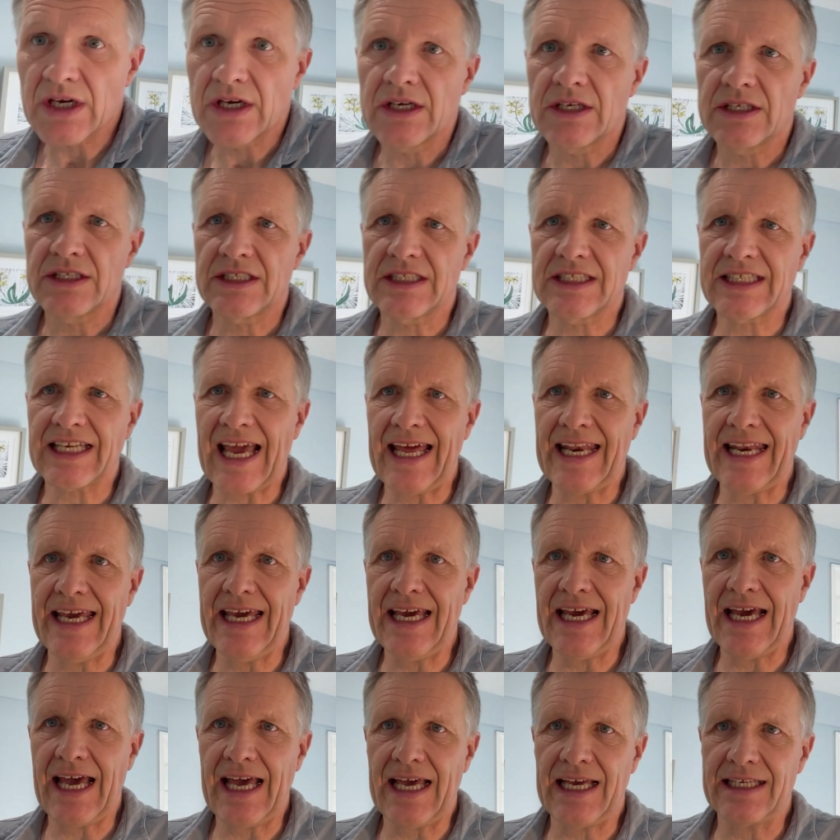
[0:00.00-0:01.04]
scan
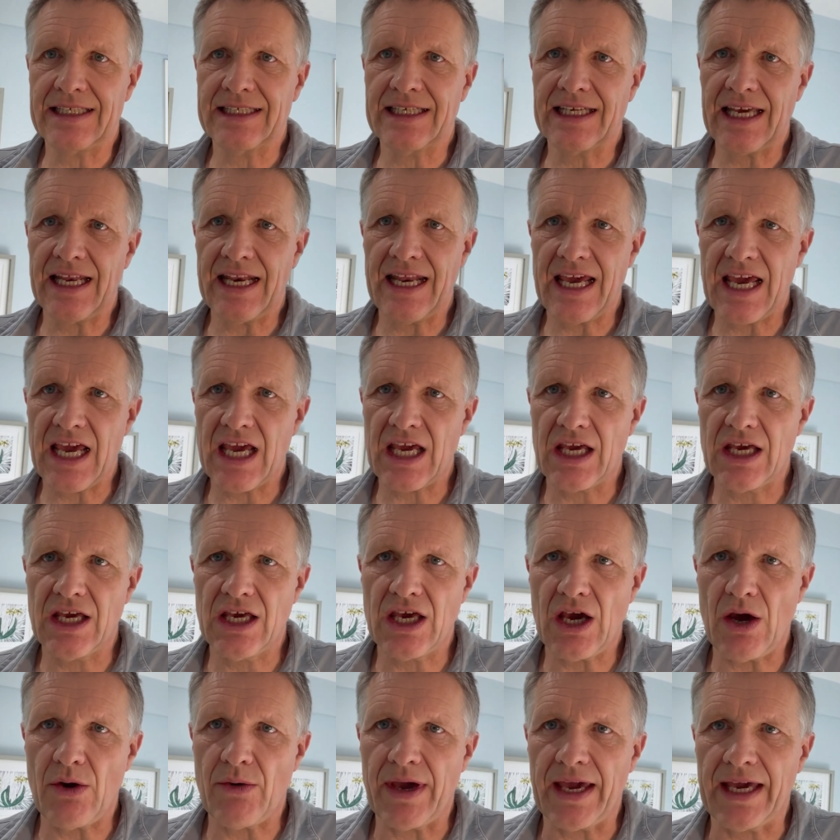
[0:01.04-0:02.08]
it and get it
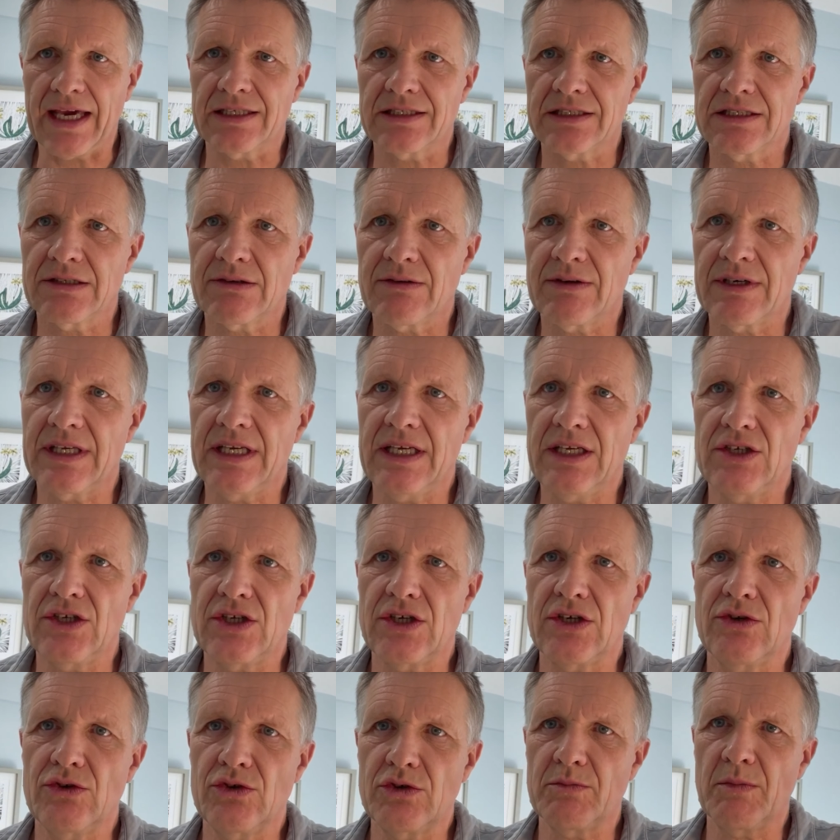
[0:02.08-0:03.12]
going. So I need to
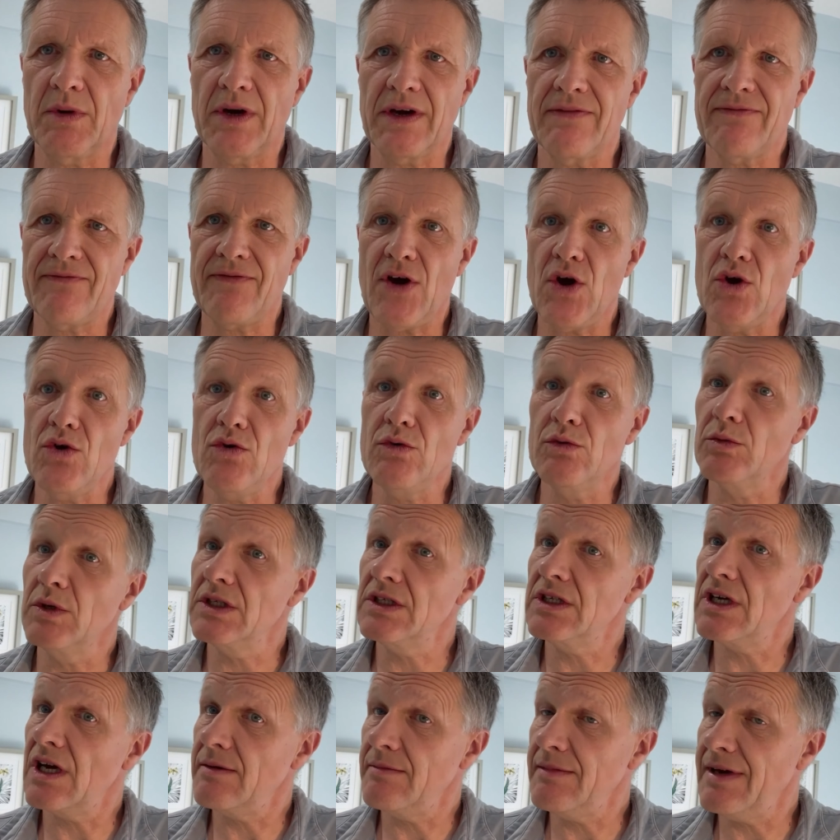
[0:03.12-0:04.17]
use my phone,
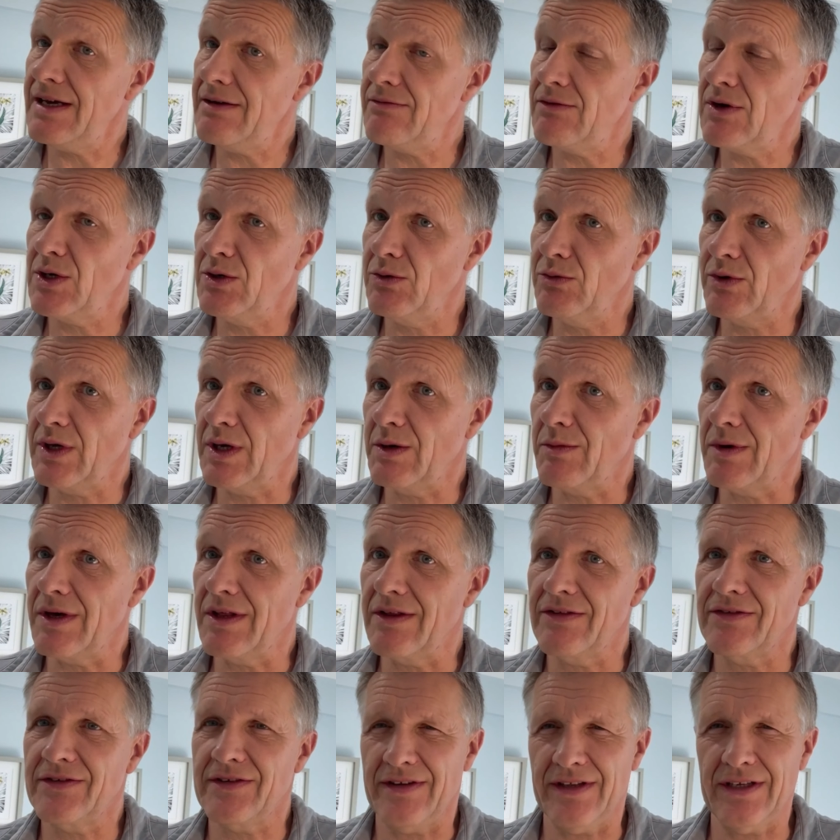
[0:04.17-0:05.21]
which I'm now recording
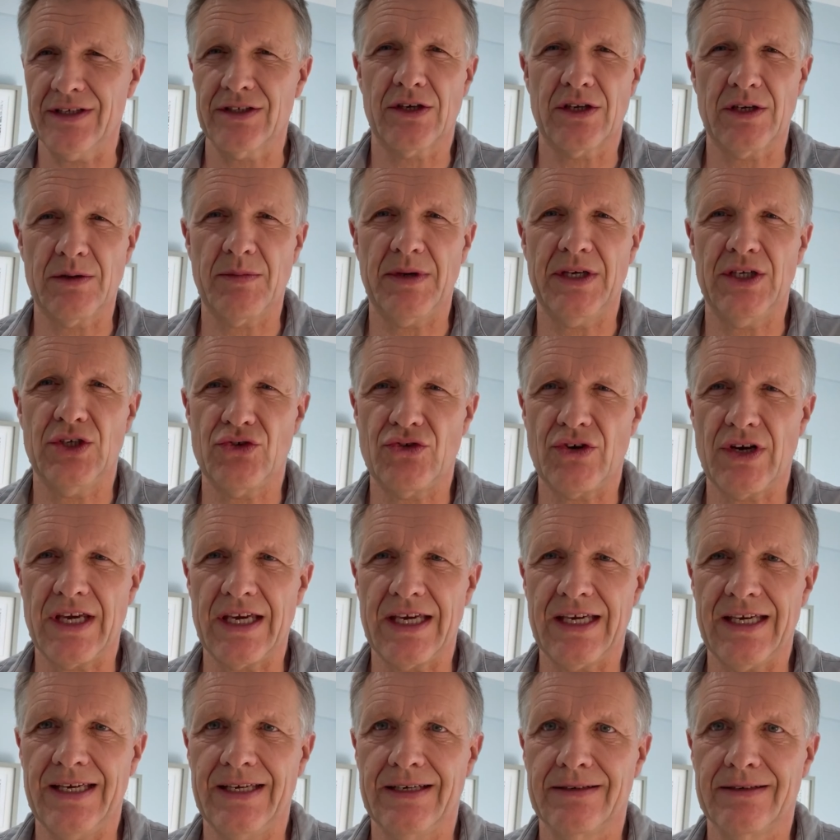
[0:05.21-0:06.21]
with, so that's going to be tricky.